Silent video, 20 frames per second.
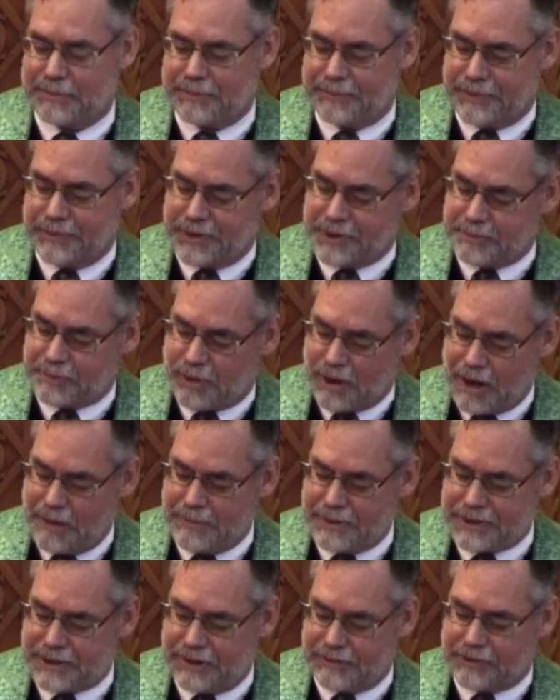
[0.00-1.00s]
this
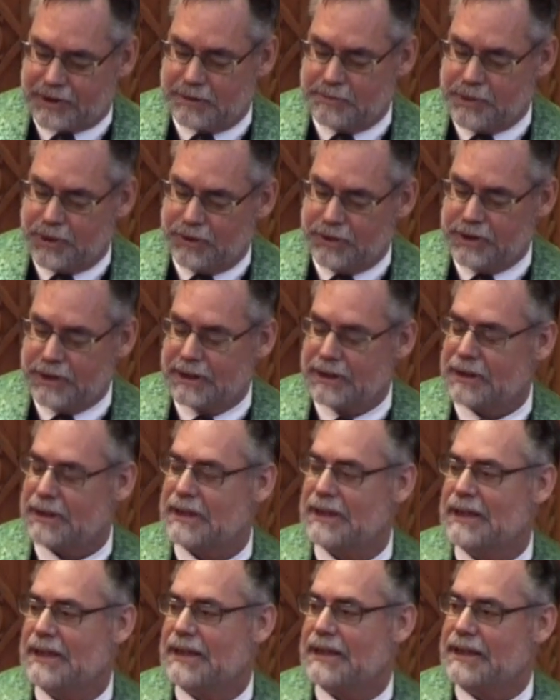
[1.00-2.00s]
promise of communion
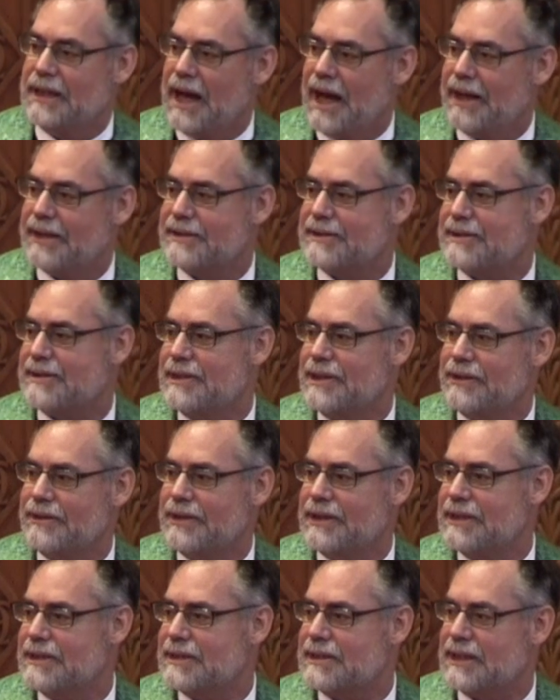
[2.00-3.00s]
not
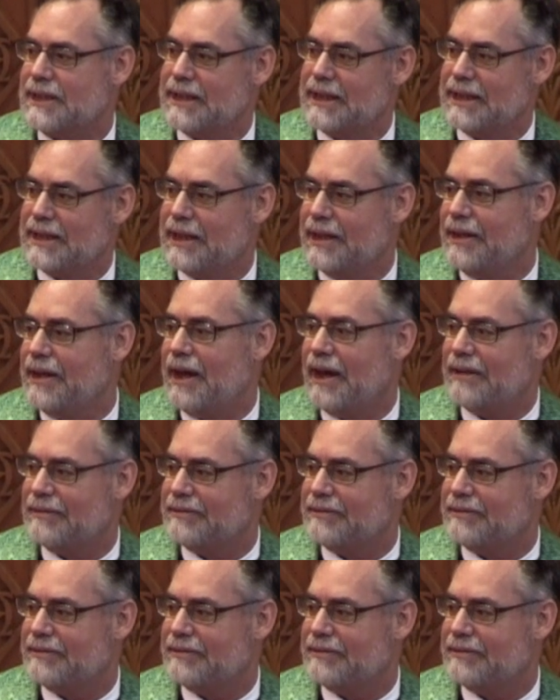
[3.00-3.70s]
seriously enough.